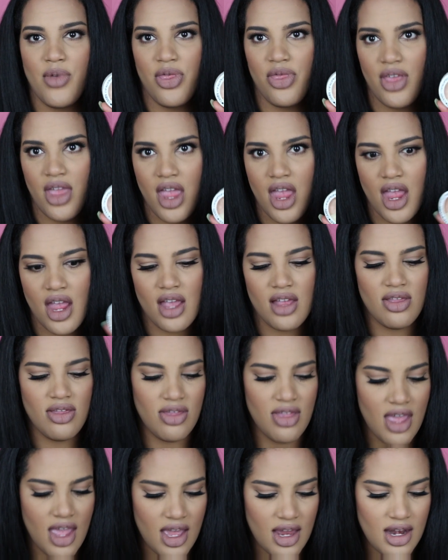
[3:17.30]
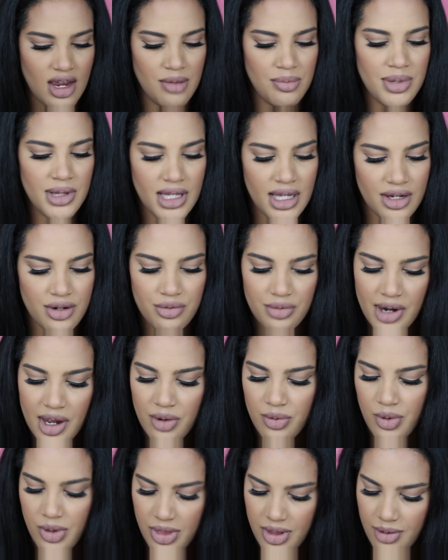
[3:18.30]
a thing, and then I played
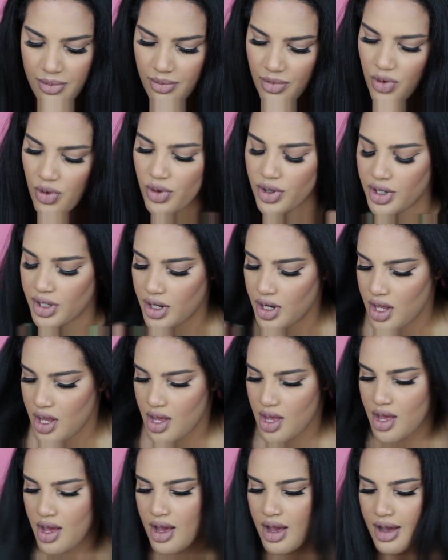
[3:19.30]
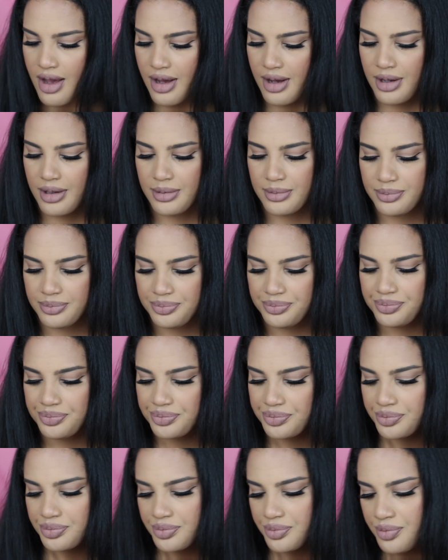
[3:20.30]
around with it more. And
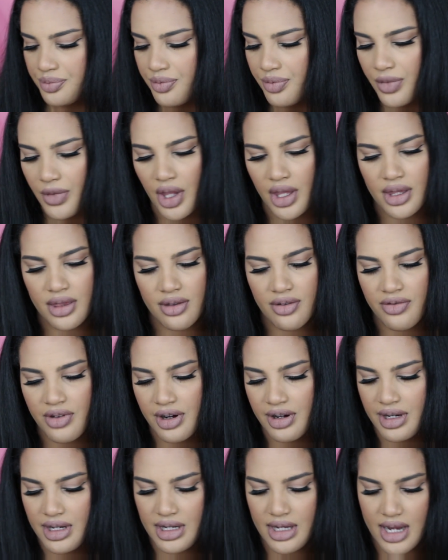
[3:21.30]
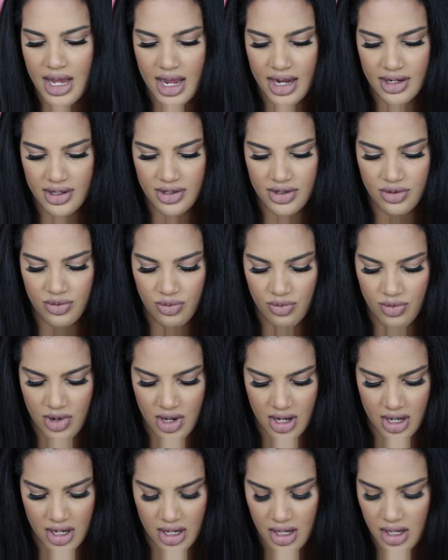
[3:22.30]
the very next
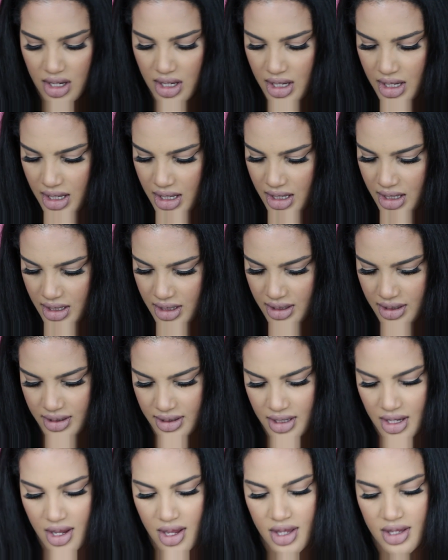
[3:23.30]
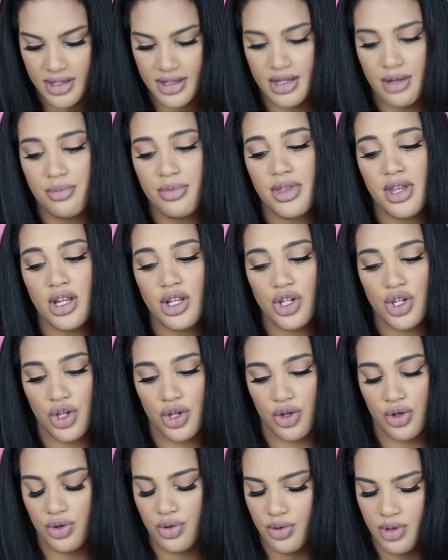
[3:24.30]
one is something
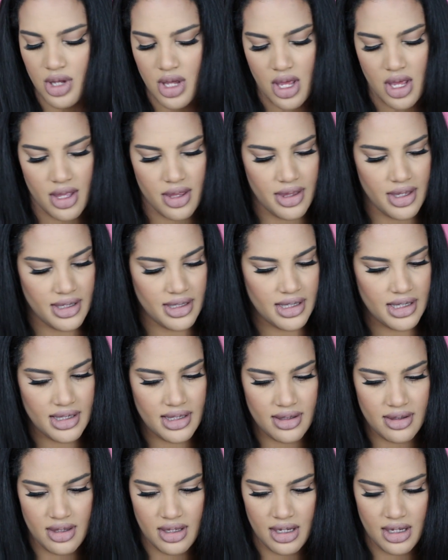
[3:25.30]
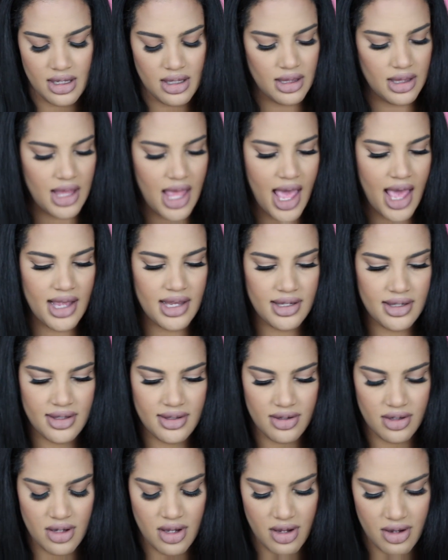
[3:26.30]
new. This is the
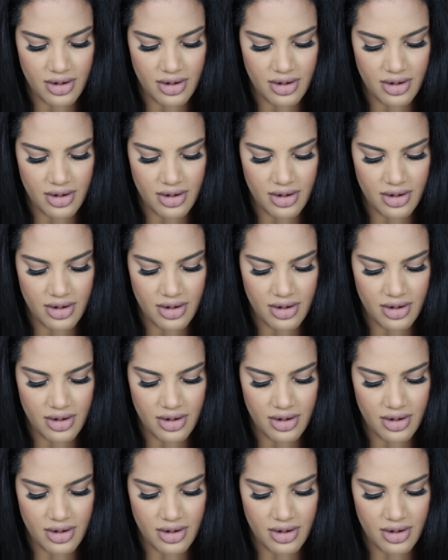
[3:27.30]
last